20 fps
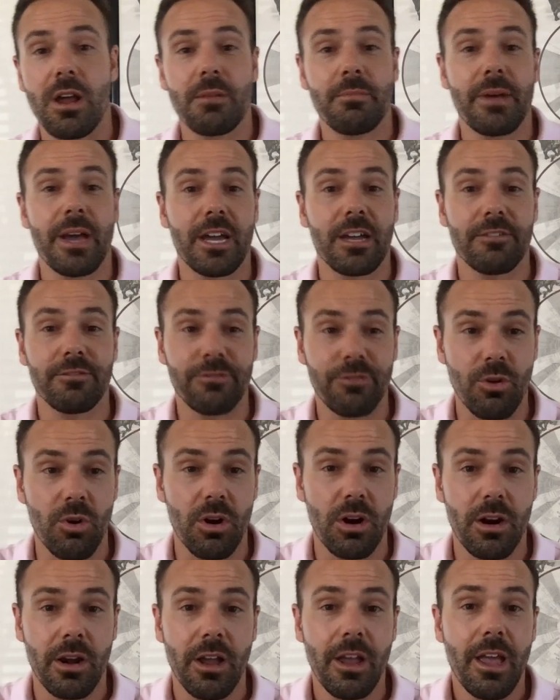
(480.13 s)
him back at
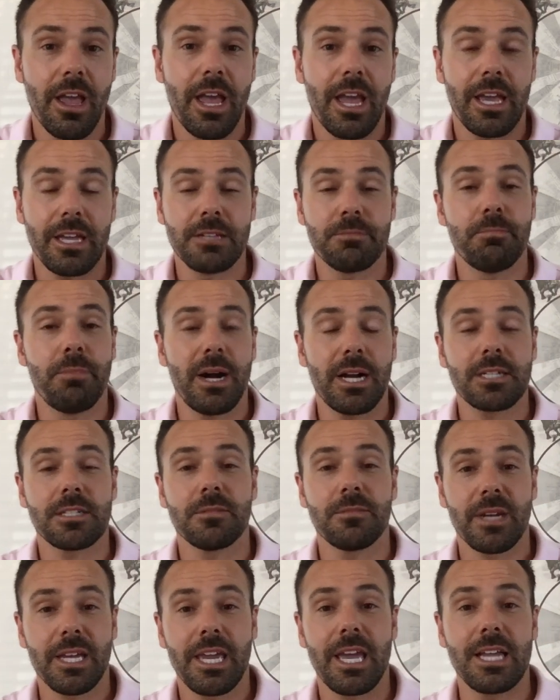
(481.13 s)
4. He bucked
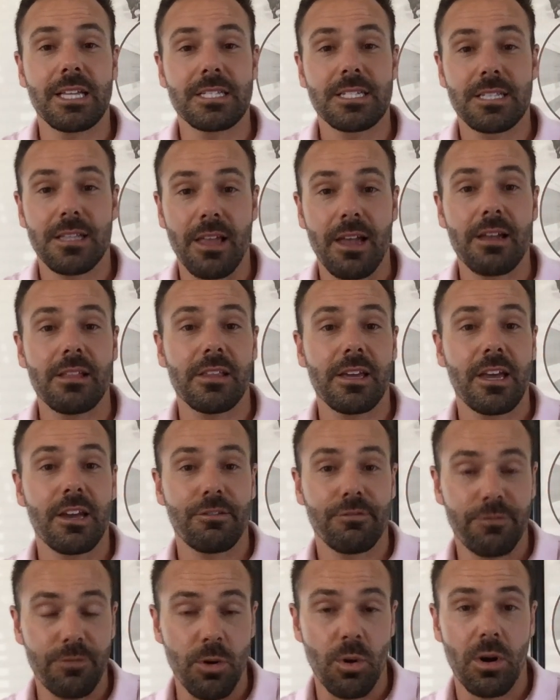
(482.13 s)
him again slightly
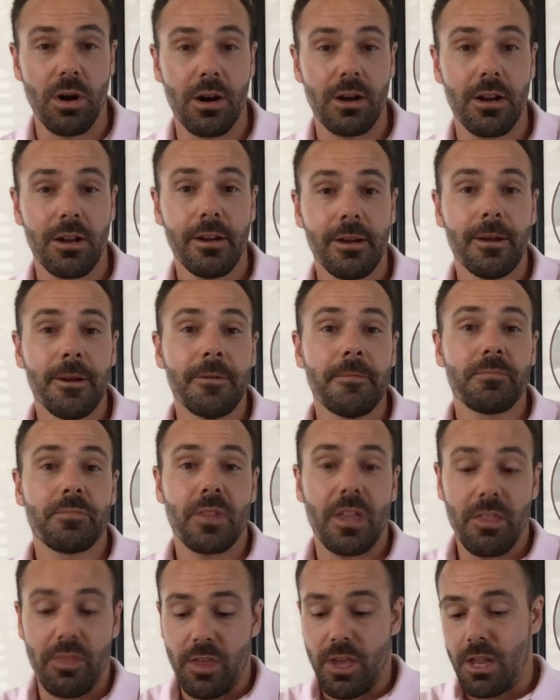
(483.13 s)
at 4.
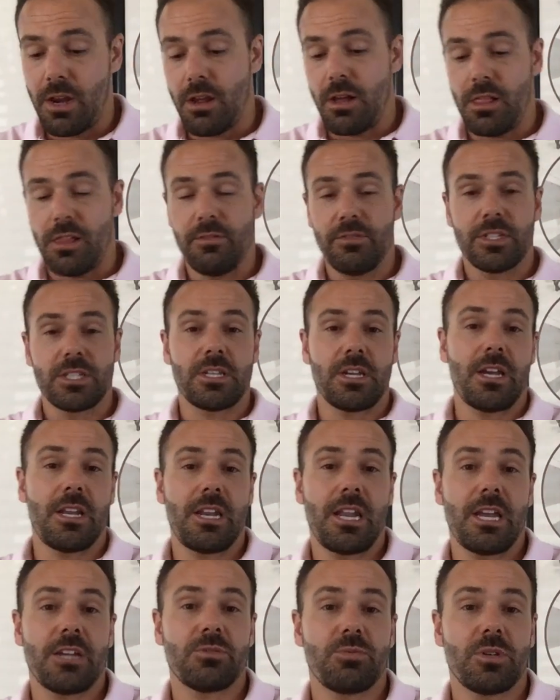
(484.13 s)
And then all of a
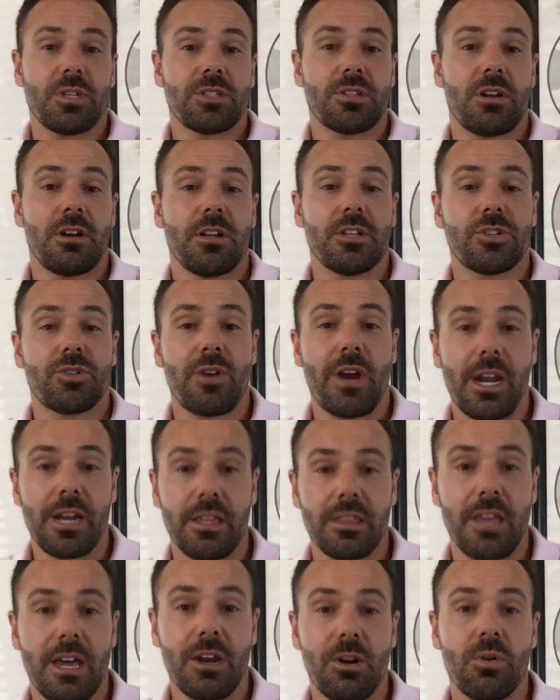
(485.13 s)
sudden, as we started
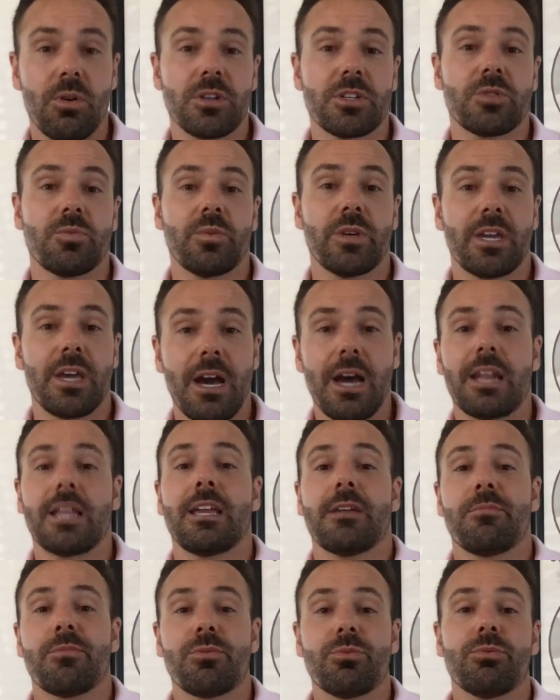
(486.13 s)
training that horse and we got
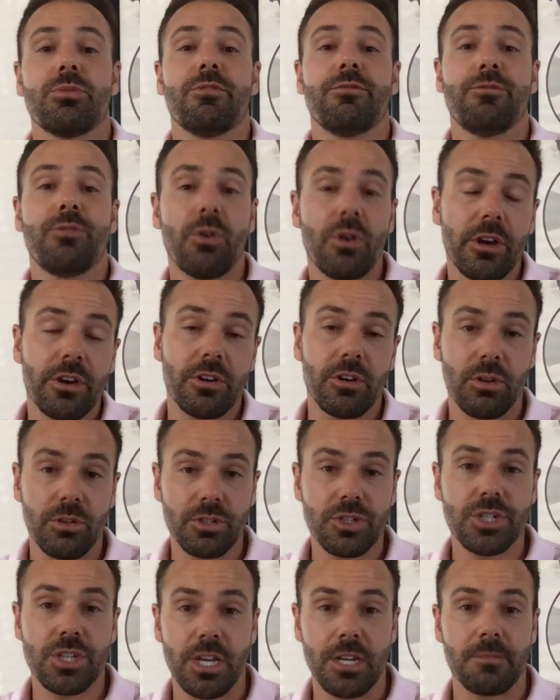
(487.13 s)
him through the 4-year-old
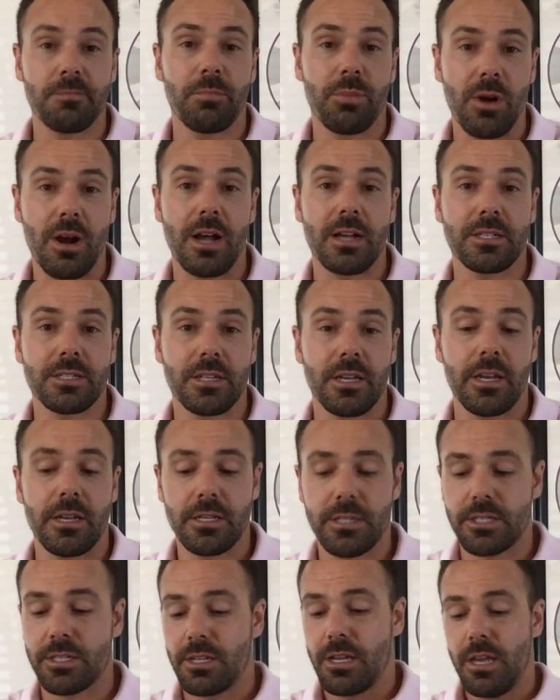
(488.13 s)
shin
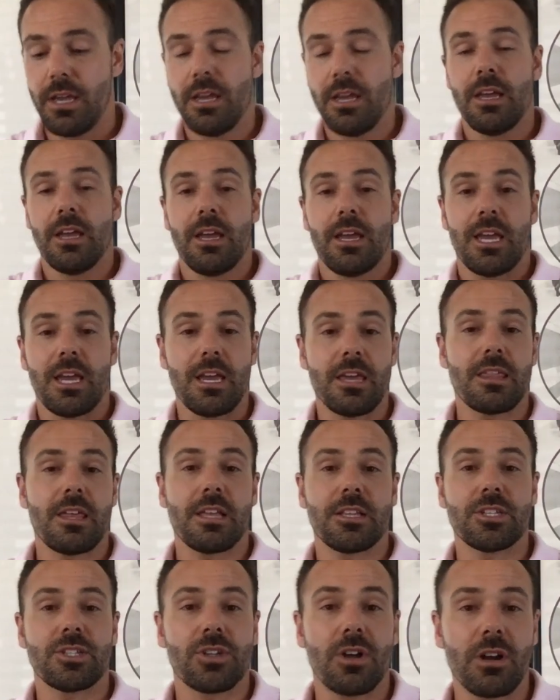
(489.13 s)
process, he
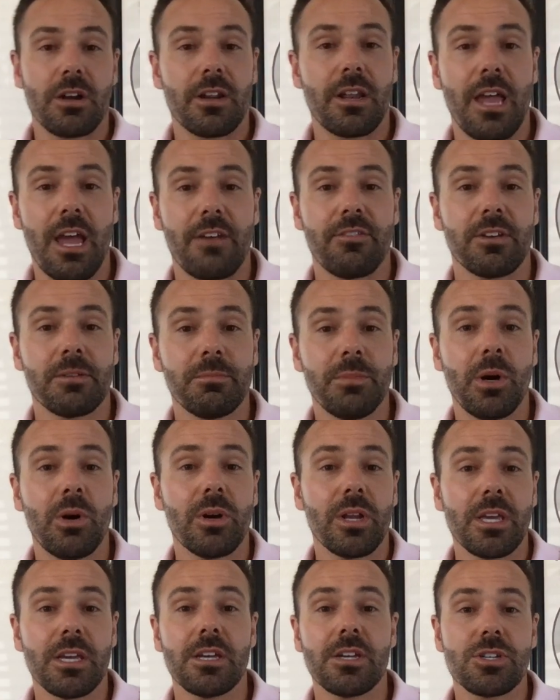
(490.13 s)
then started having
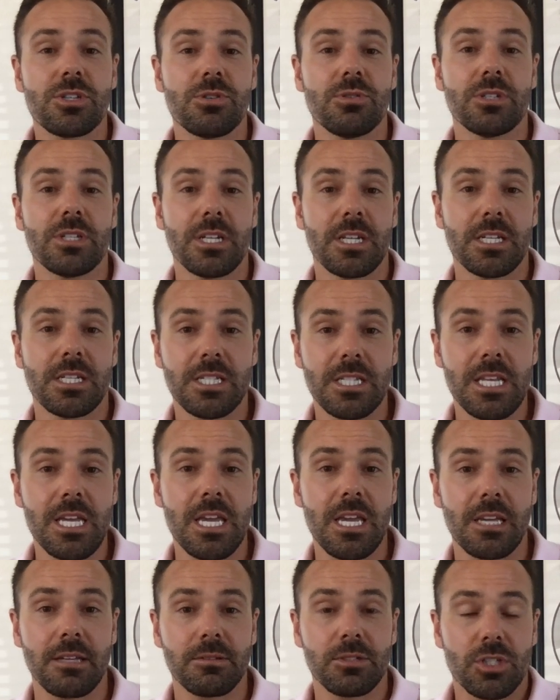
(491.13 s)
bony issues in his
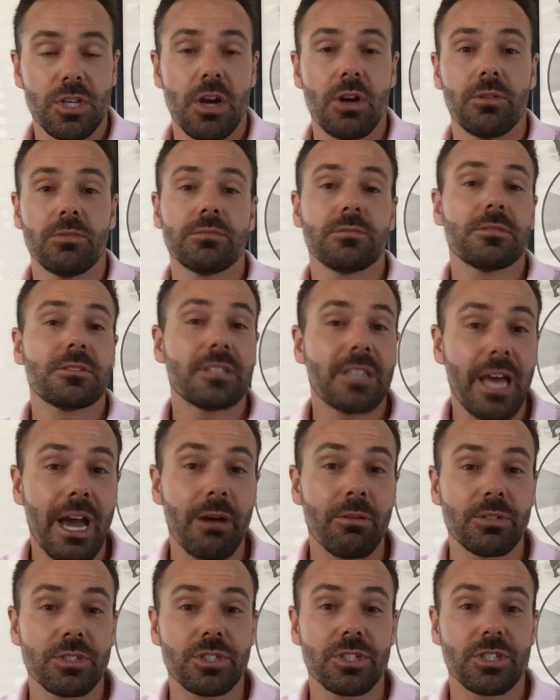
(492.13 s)
knee. So
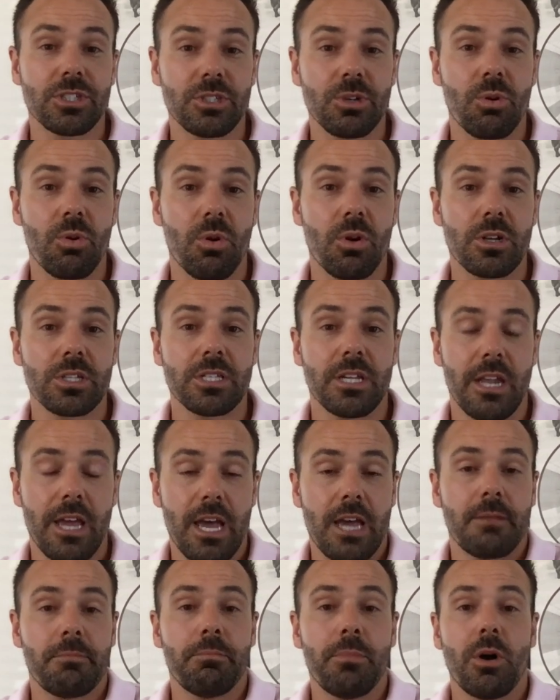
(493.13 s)
that was just a horse that
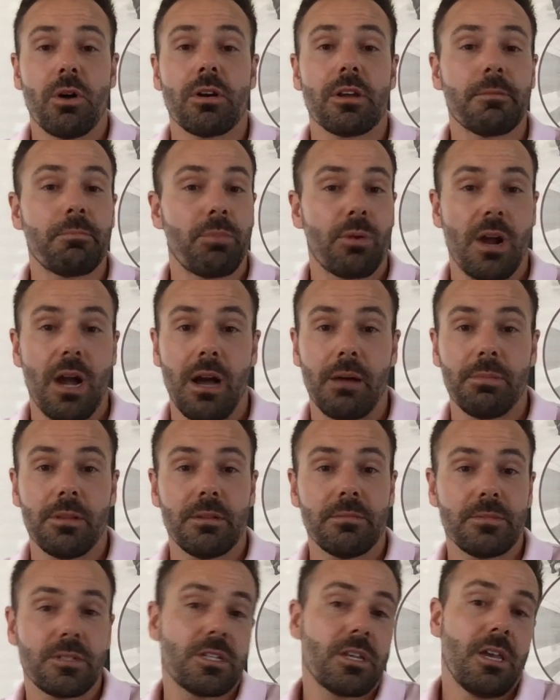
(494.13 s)
had bony
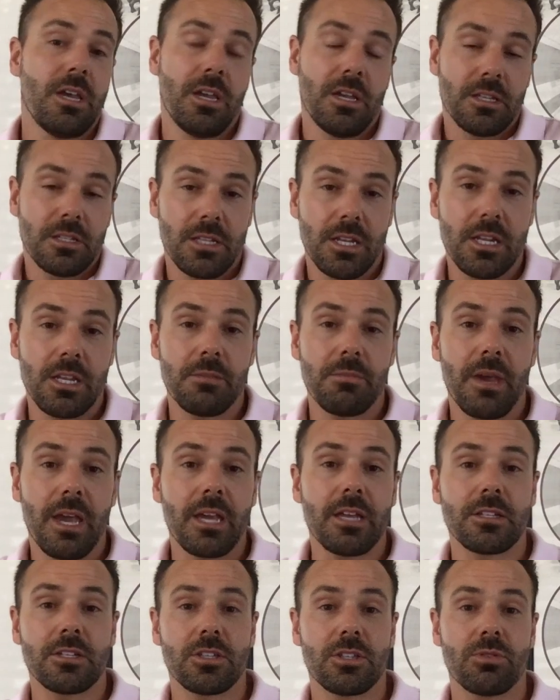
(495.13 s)
problems. Did he make
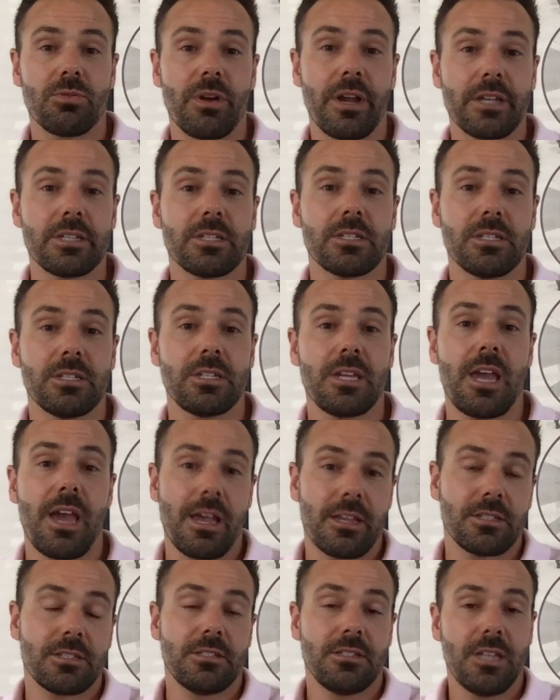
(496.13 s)
it to the races?
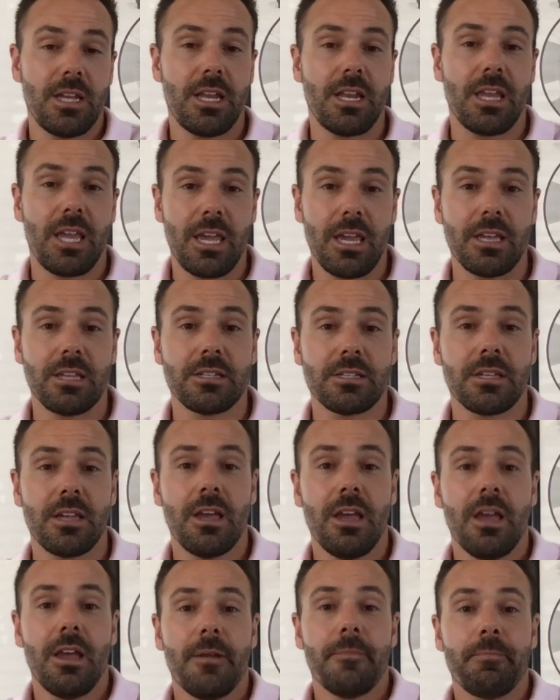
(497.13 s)
Yes. Did his
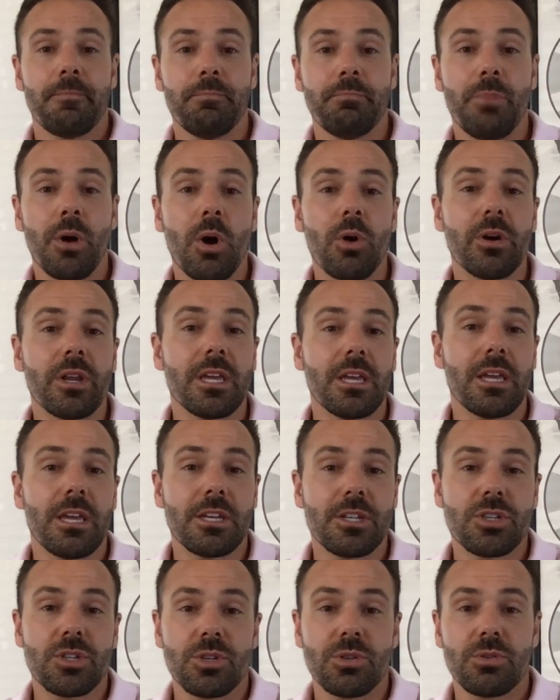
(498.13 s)
bony
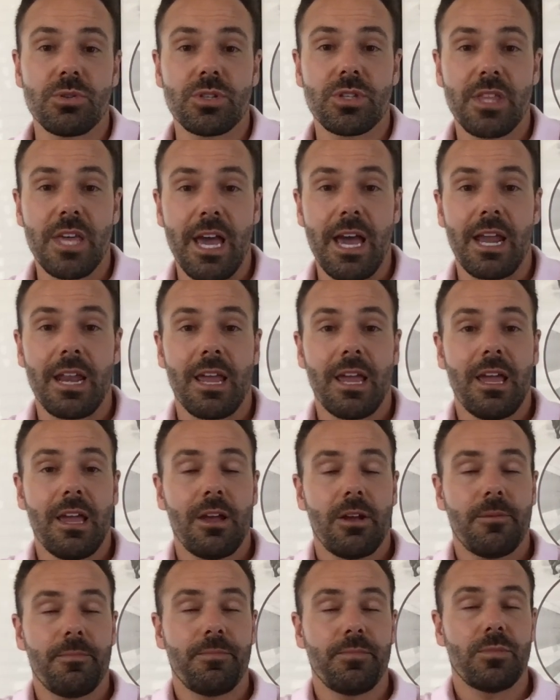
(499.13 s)
issues that
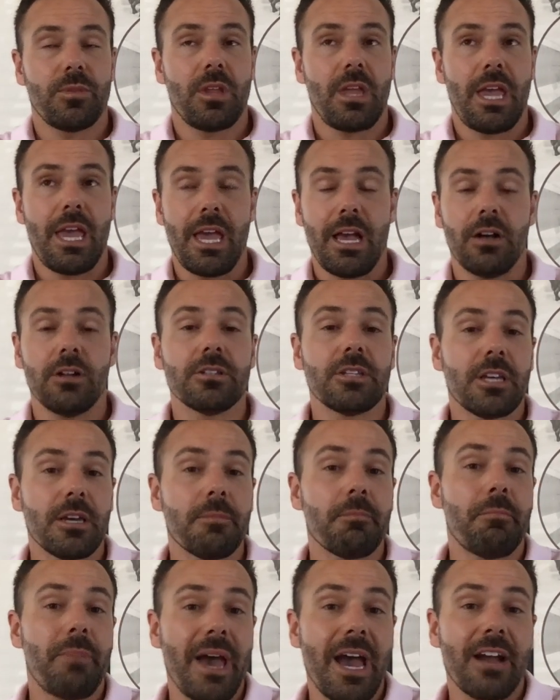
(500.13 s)
held
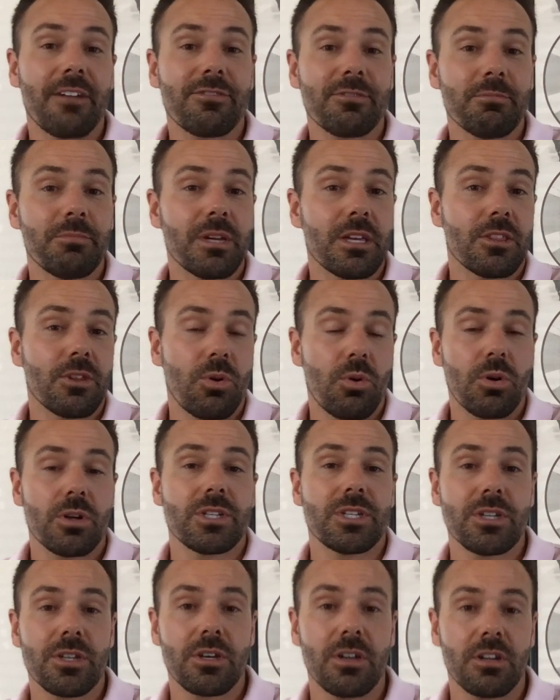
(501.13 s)
him back from being the
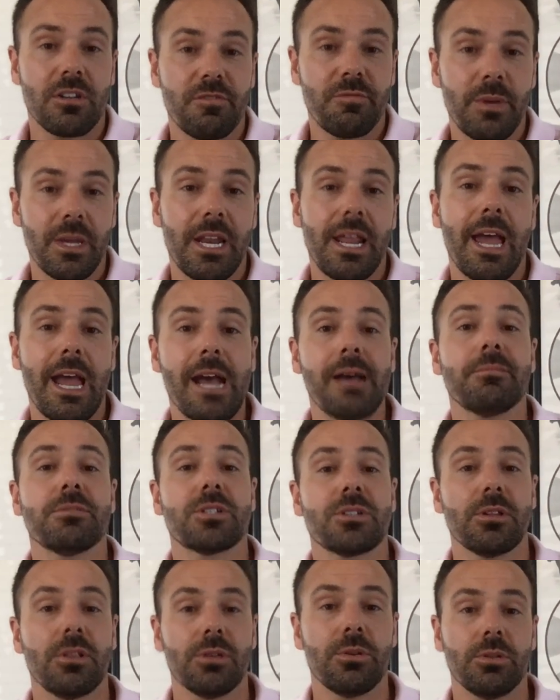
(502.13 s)
horse he could have been?
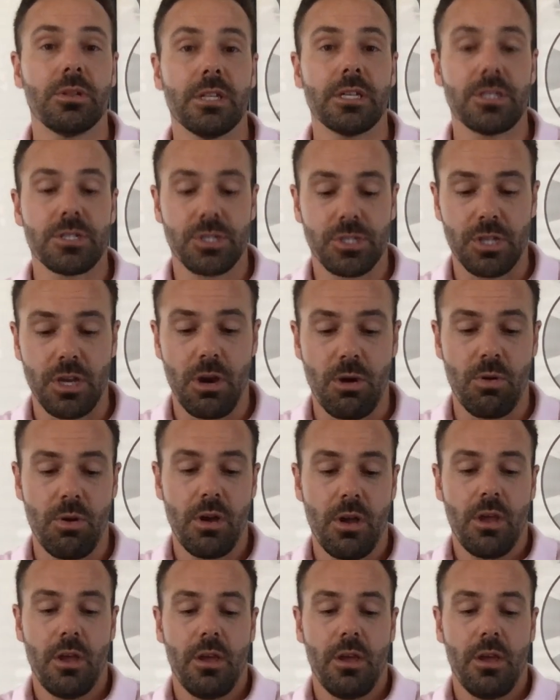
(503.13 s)
Absolutely. So